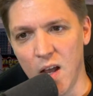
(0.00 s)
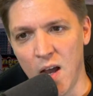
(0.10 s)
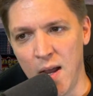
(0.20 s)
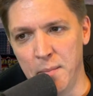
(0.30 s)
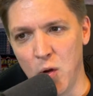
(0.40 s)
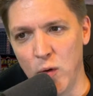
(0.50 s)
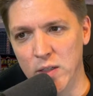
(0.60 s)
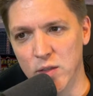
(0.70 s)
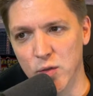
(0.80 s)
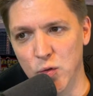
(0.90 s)
I'm
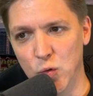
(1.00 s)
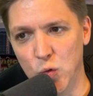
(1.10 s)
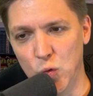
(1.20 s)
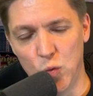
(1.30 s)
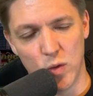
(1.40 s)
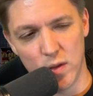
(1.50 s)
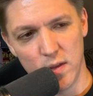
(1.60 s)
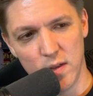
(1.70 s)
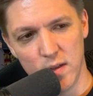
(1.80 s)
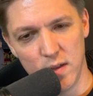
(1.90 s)
going to
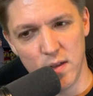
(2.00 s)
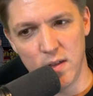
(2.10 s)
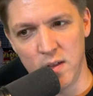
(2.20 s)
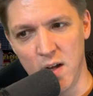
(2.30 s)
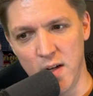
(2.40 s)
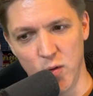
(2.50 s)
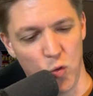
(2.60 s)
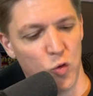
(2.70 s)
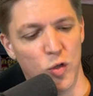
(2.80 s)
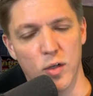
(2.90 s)
not
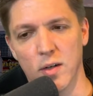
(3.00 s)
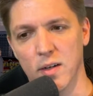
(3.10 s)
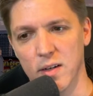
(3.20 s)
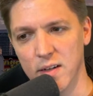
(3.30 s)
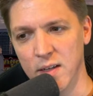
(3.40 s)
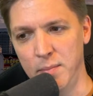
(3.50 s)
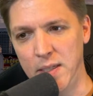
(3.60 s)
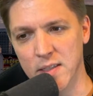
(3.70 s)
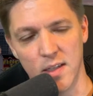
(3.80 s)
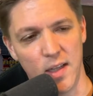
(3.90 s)
order a
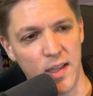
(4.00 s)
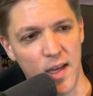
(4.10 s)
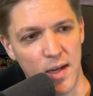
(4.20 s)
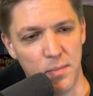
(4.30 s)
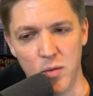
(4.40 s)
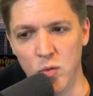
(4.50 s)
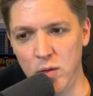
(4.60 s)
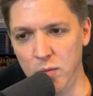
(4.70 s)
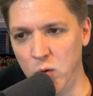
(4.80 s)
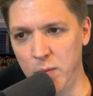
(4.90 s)
pizza like that, but
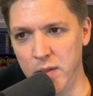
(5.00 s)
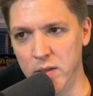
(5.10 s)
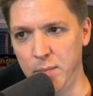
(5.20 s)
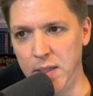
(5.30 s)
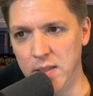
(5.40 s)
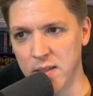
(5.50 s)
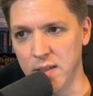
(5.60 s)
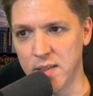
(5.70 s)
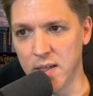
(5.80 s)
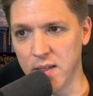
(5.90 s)
we'll build the pizza
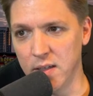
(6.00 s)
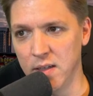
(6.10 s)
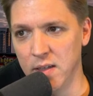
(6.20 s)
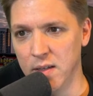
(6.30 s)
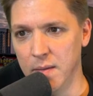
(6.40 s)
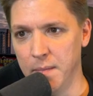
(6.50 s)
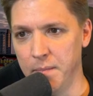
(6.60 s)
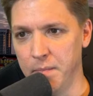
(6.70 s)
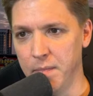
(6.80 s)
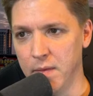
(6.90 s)
in a second.
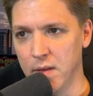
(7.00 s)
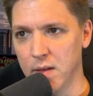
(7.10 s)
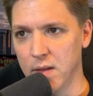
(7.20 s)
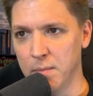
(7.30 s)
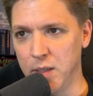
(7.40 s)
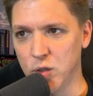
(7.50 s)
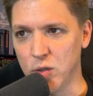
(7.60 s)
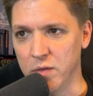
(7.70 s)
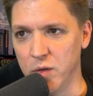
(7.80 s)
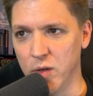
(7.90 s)

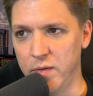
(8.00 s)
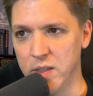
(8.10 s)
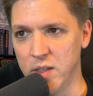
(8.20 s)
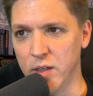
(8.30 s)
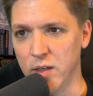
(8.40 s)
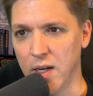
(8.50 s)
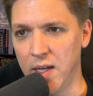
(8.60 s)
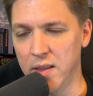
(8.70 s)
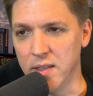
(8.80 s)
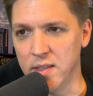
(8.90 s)
Picture a furry visitor
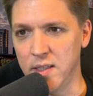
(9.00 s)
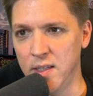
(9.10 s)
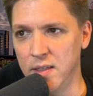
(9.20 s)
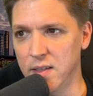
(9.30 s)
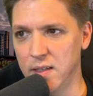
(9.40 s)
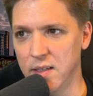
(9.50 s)
at the CN